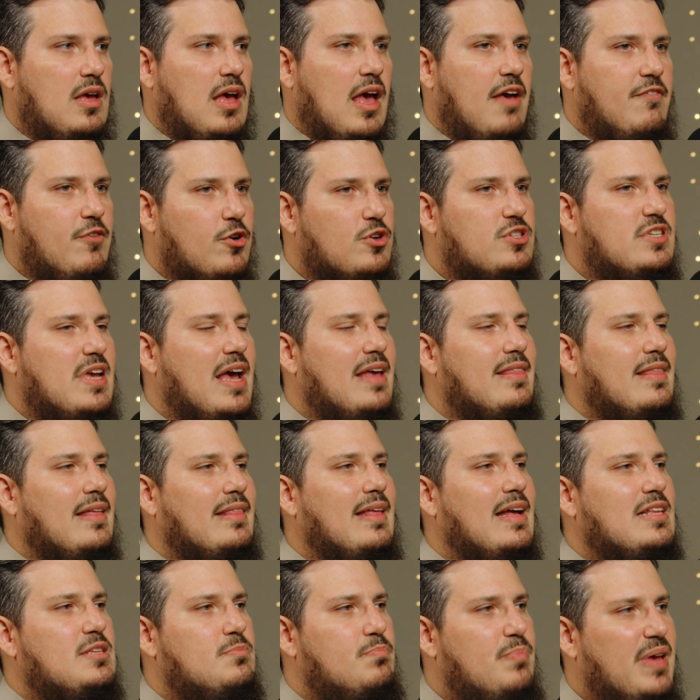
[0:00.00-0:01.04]
if you're saying that
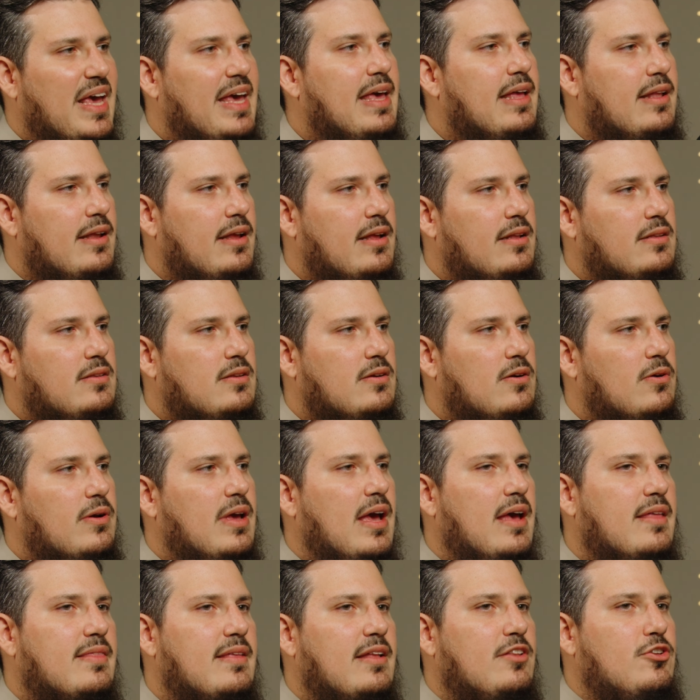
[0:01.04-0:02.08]
that's bigoted,
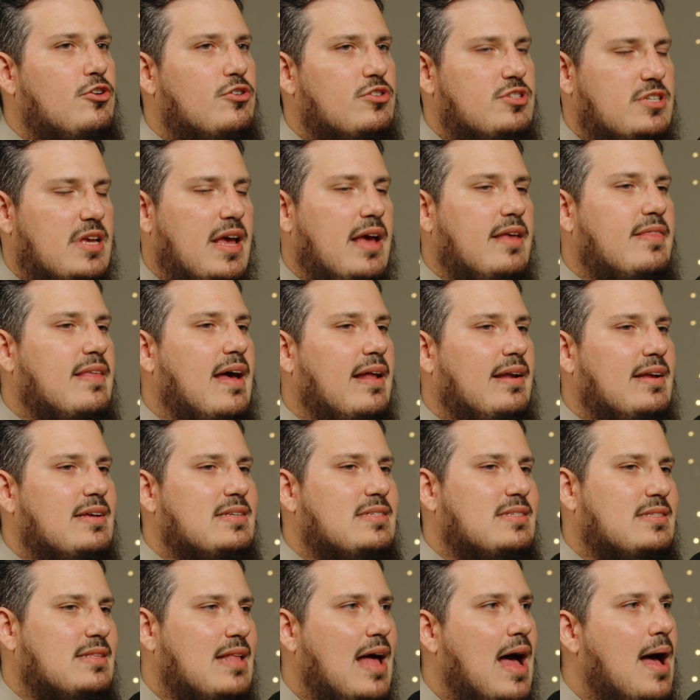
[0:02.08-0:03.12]
okay, then you're saying that
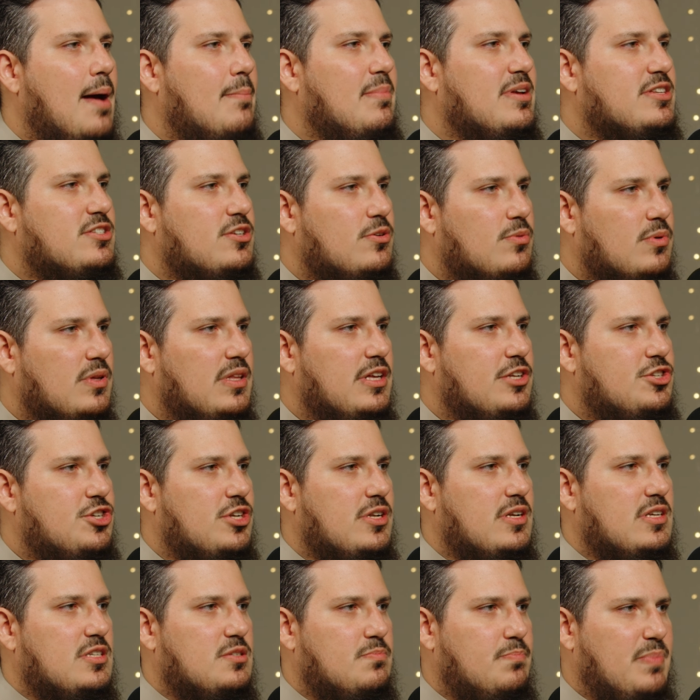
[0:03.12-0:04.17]
Islam as a religion is